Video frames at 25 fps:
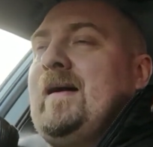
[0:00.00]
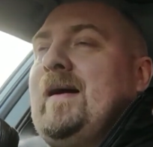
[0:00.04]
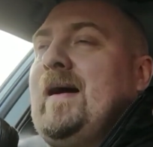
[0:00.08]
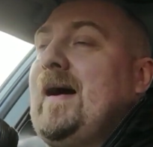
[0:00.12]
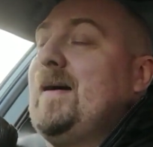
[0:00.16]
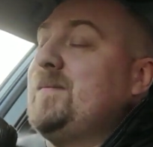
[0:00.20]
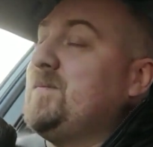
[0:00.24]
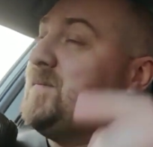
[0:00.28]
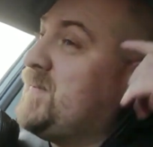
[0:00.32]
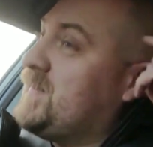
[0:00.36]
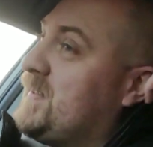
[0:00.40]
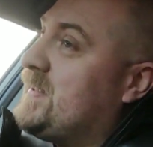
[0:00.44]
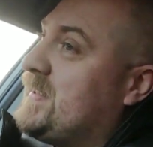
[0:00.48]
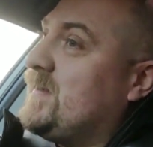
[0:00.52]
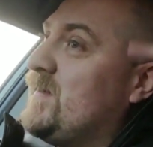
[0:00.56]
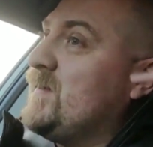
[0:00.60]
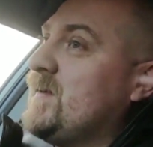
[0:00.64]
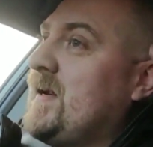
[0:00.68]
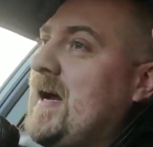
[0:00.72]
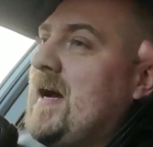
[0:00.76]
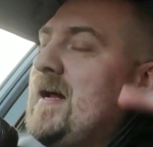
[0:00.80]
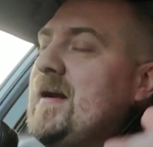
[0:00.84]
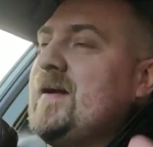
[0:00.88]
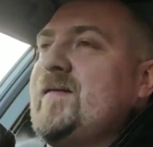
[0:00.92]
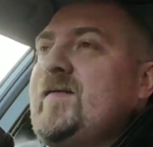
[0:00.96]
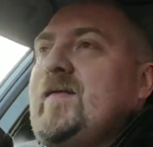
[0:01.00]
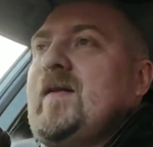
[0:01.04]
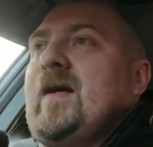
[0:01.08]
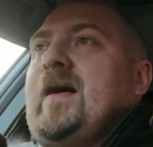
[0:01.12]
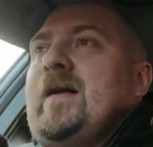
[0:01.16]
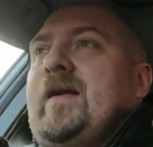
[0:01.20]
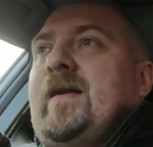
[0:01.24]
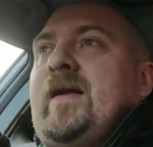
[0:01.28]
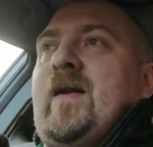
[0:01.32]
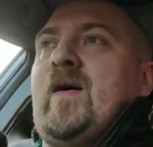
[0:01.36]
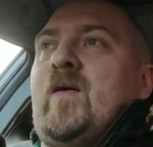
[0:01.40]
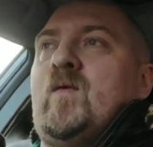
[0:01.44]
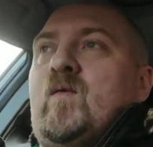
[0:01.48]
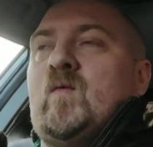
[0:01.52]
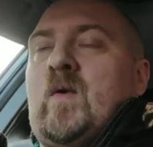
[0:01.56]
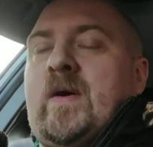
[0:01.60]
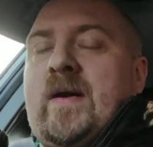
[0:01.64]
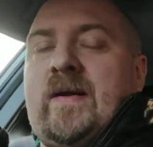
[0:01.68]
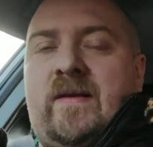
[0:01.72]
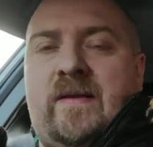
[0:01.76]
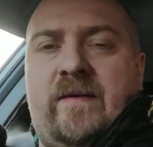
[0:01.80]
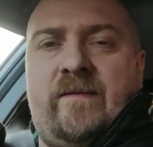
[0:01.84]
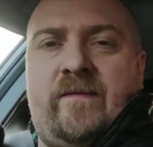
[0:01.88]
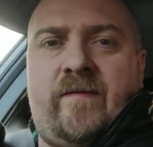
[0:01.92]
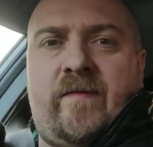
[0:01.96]
I'm still kind of like, you know,
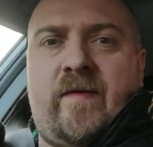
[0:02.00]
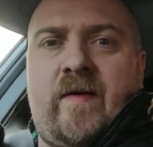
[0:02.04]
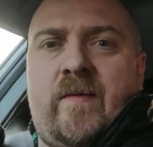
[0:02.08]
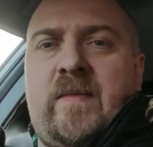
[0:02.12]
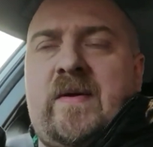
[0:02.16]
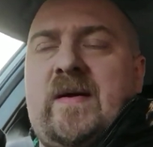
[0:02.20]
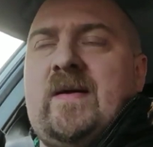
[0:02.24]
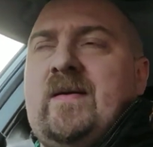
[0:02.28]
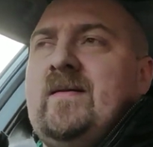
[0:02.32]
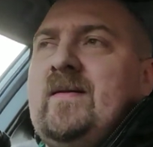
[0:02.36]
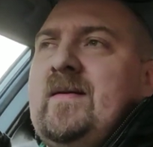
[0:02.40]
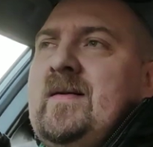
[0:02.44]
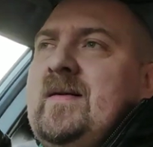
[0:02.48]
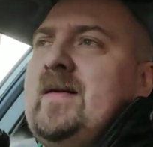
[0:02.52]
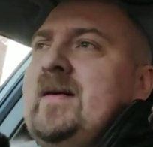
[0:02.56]
reeling from it.